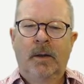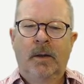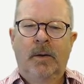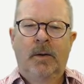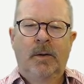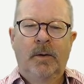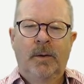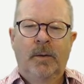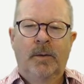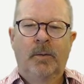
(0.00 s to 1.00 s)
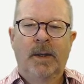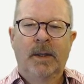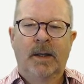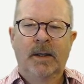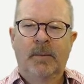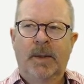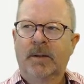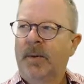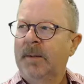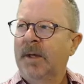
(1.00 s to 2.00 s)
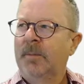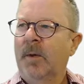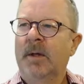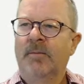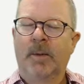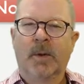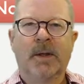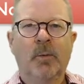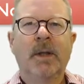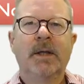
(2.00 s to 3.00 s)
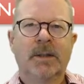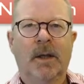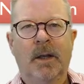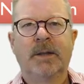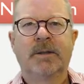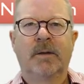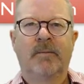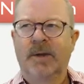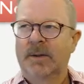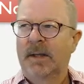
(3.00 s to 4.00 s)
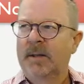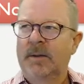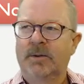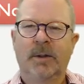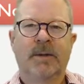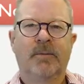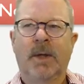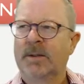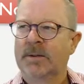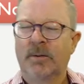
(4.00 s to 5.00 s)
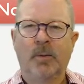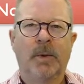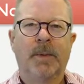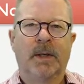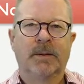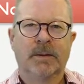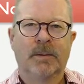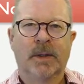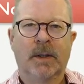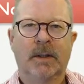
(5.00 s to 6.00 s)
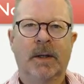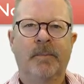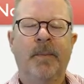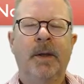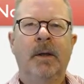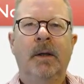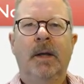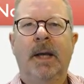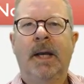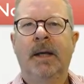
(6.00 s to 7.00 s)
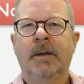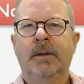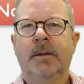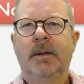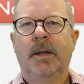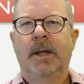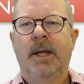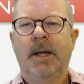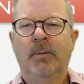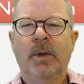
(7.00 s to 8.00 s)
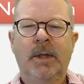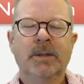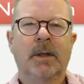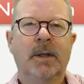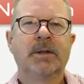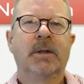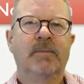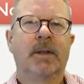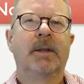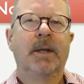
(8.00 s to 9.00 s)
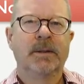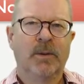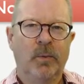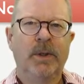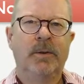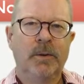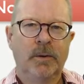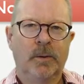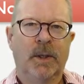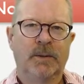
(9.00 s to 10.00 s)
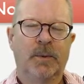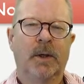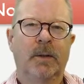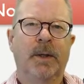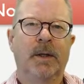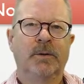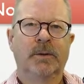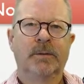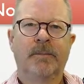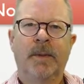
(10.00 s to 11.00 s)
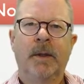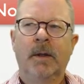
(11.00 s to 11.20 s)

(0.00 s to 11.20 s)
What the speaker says: the way that I think about the Pragmatic Marketing Framework, it really is a list of, I think there's 37 boxes, 31 boxes, something like that. And it really is a list of the things that we do as product managers.